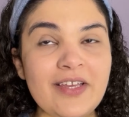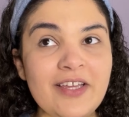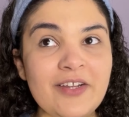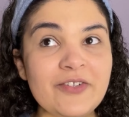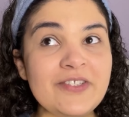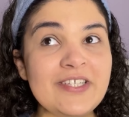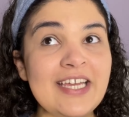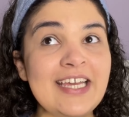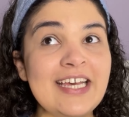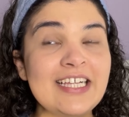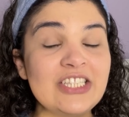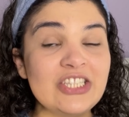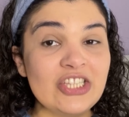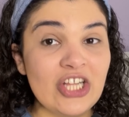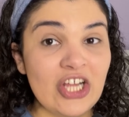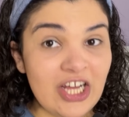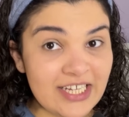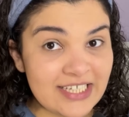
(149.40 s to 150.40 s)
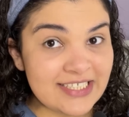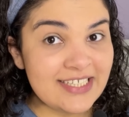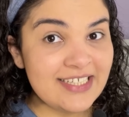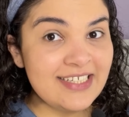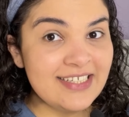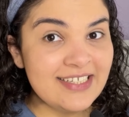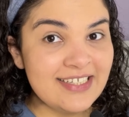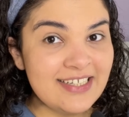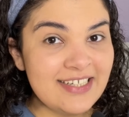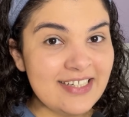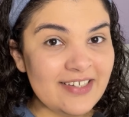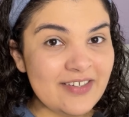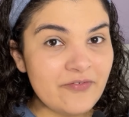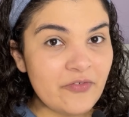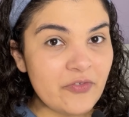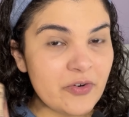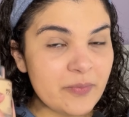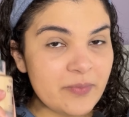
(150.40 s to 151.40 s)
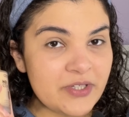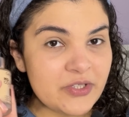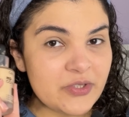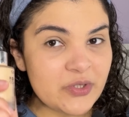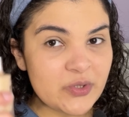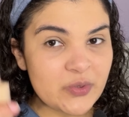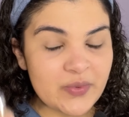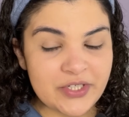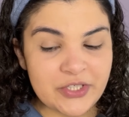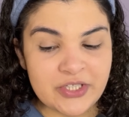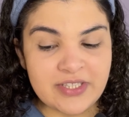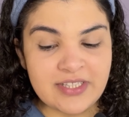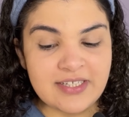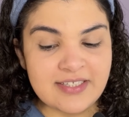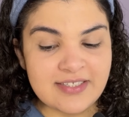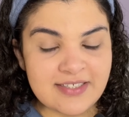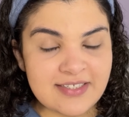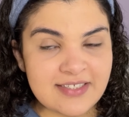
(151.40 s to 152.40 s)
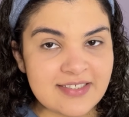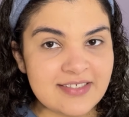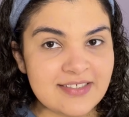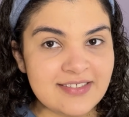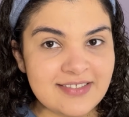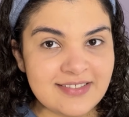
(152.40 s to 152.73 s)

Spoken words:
It'll take a lot for me to switch this.